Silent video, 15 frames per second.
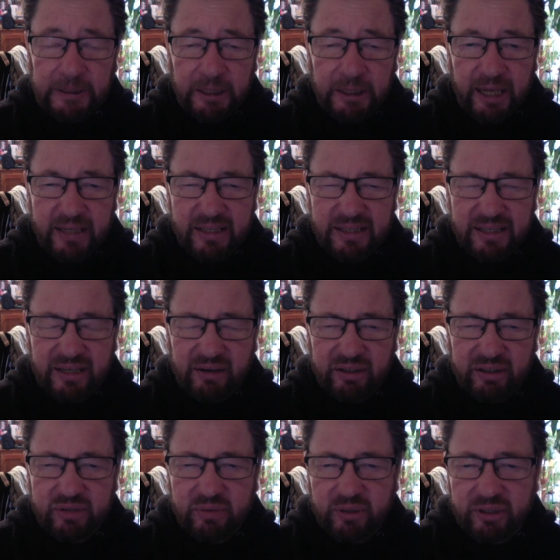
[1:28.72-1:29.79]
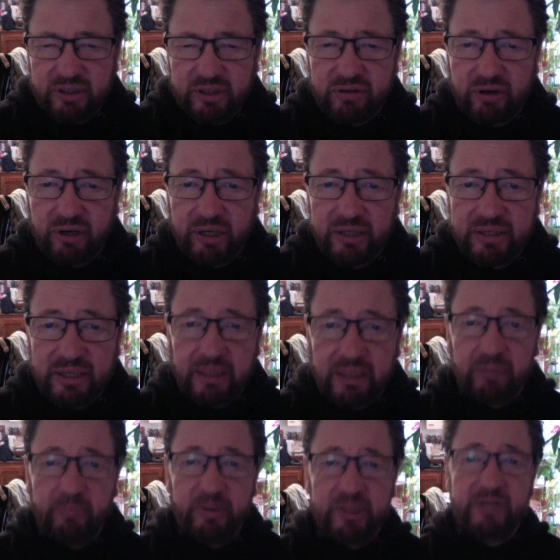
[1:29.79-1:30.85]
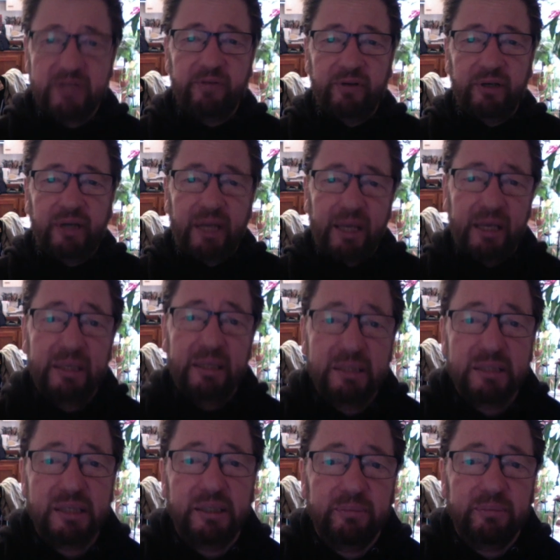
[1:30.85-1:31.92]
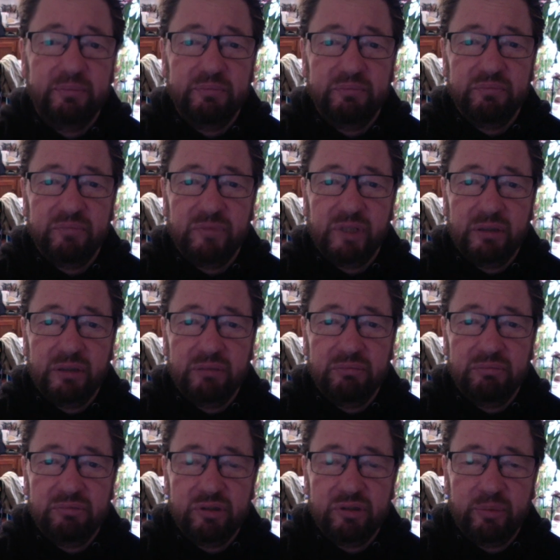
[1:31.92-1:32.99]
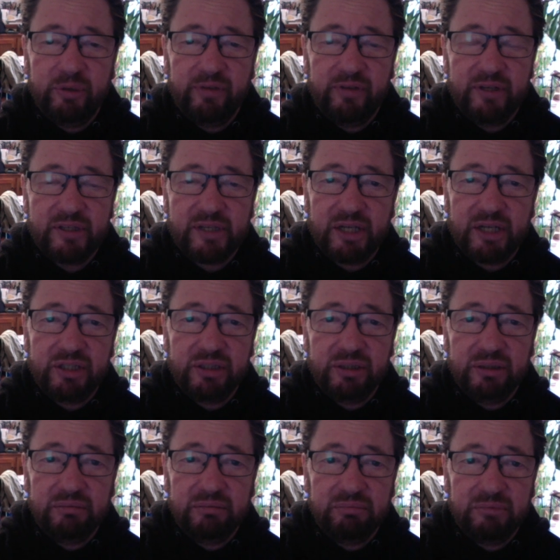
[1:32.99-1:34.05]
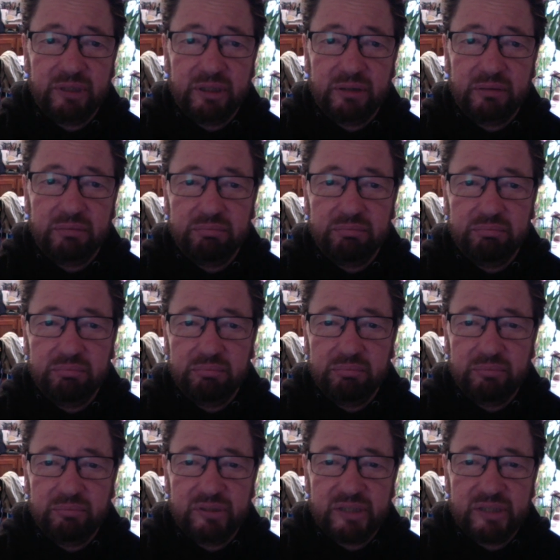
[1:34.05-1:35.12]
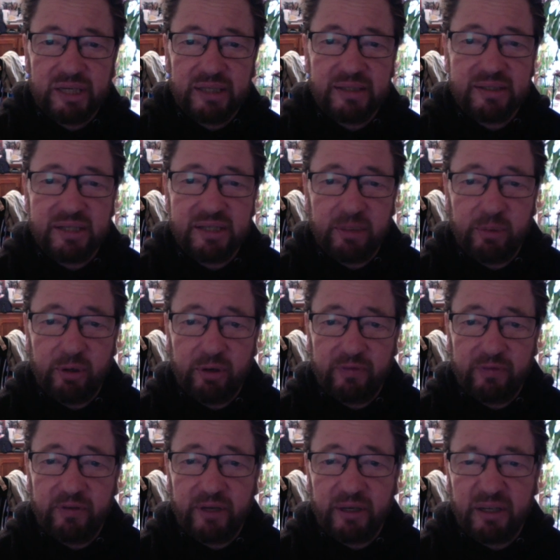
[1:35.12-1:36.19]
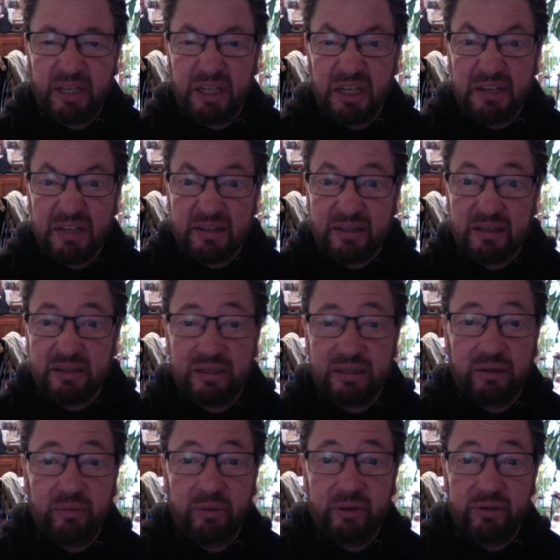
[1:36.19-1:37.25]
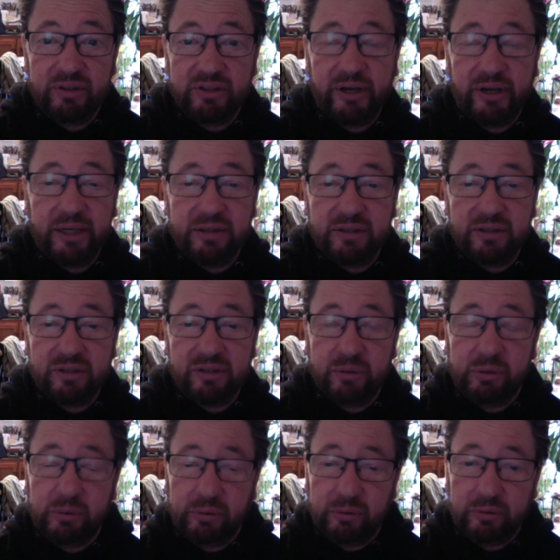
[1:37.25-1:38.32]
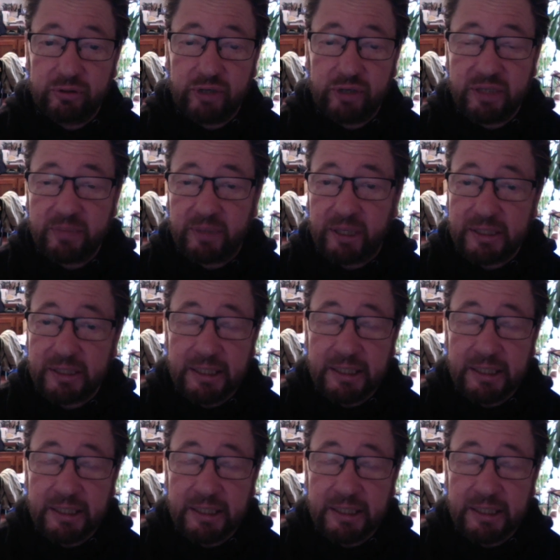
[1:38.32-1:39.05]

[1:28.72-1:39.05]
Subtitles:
as I said, I just wanted to try something a bit different and do a bit of discussion and take the stigma off kidney disease, whether it's dialysis or transplants